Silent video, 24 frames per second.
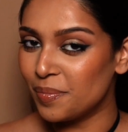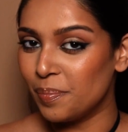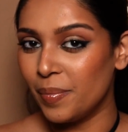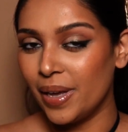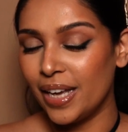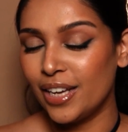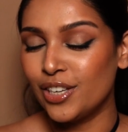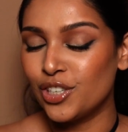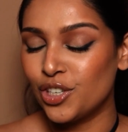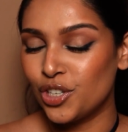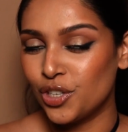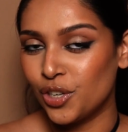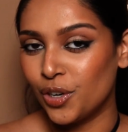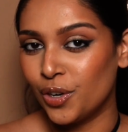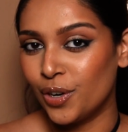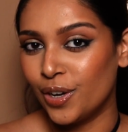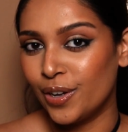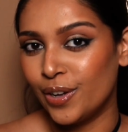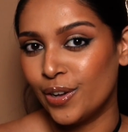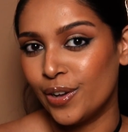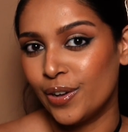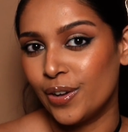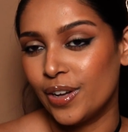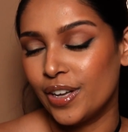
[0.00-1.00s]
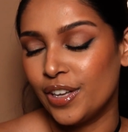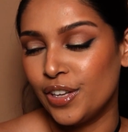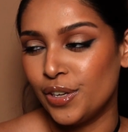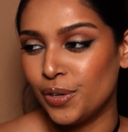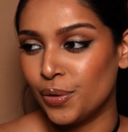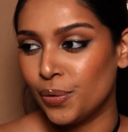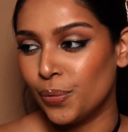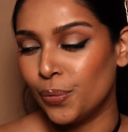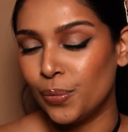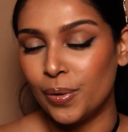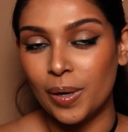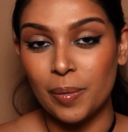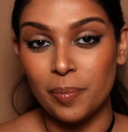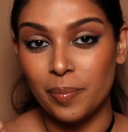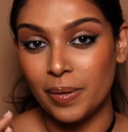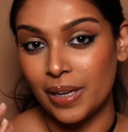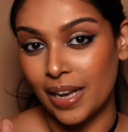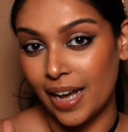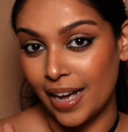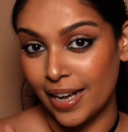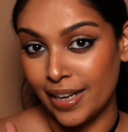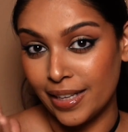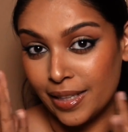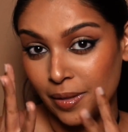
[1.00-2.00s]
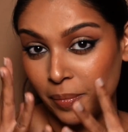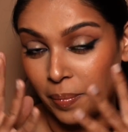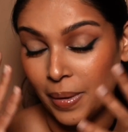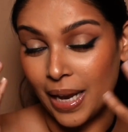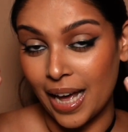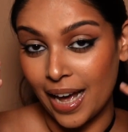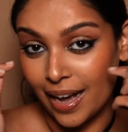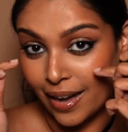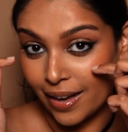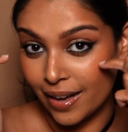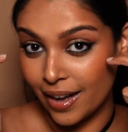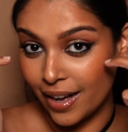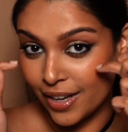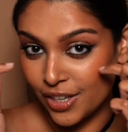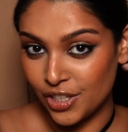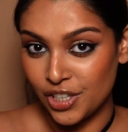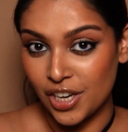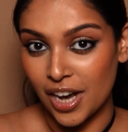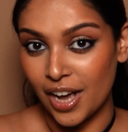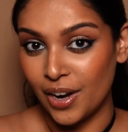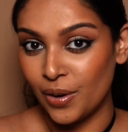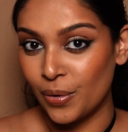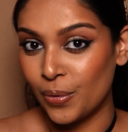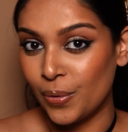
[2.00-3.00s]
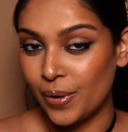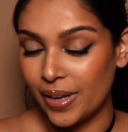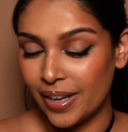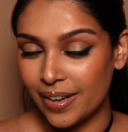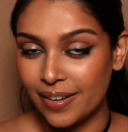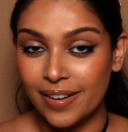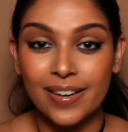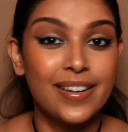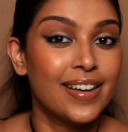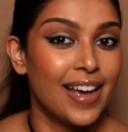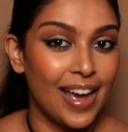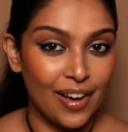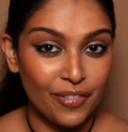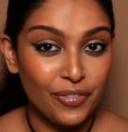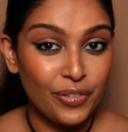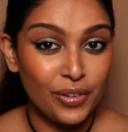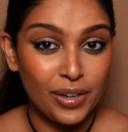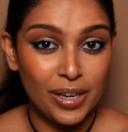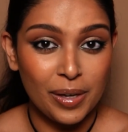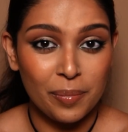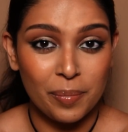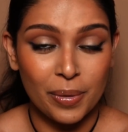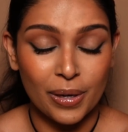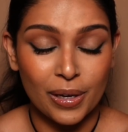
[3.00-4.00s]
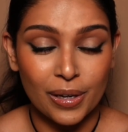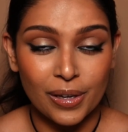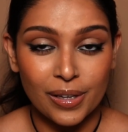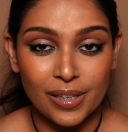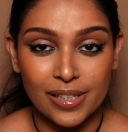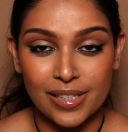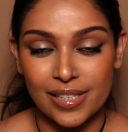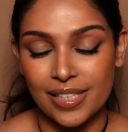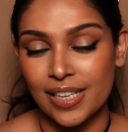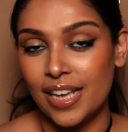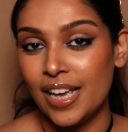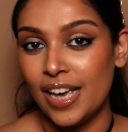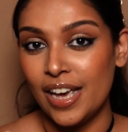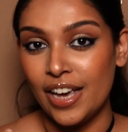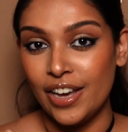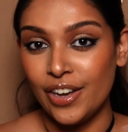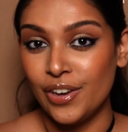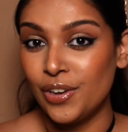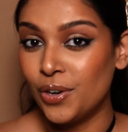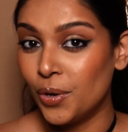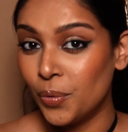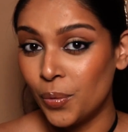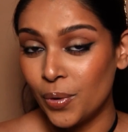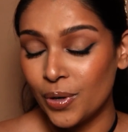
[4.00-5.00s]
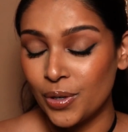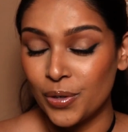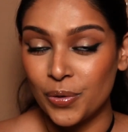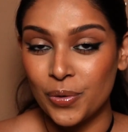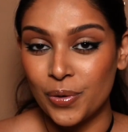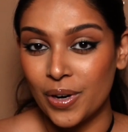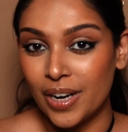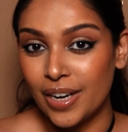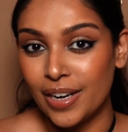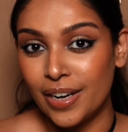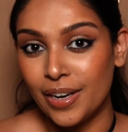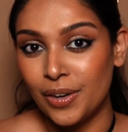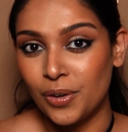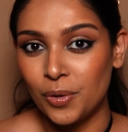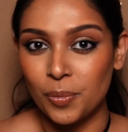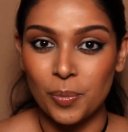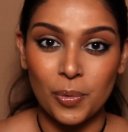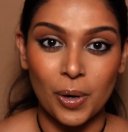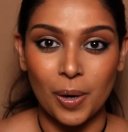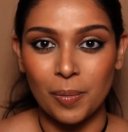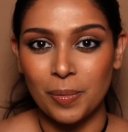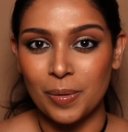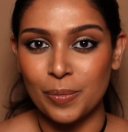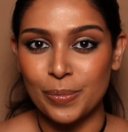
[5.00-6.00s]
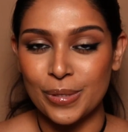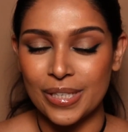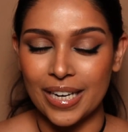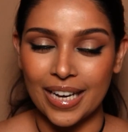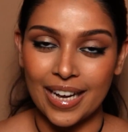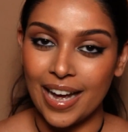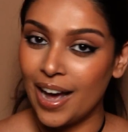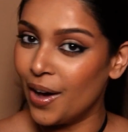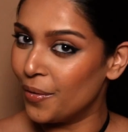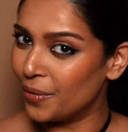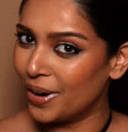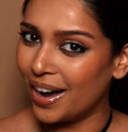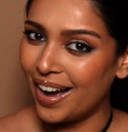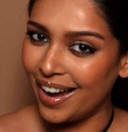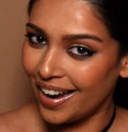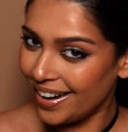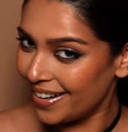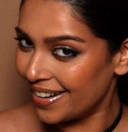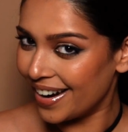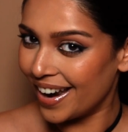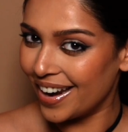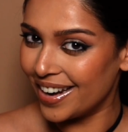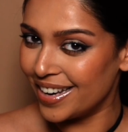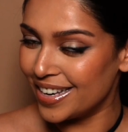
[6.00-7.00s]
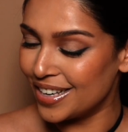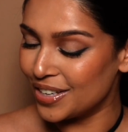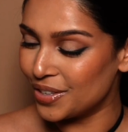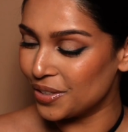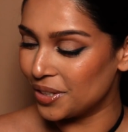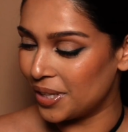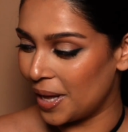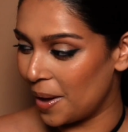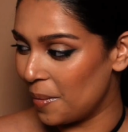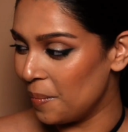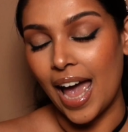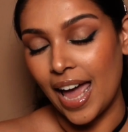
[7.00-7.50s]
Make sure you apply the black eyeshadow here carefully because you don't want to run into problems like how I ran into them.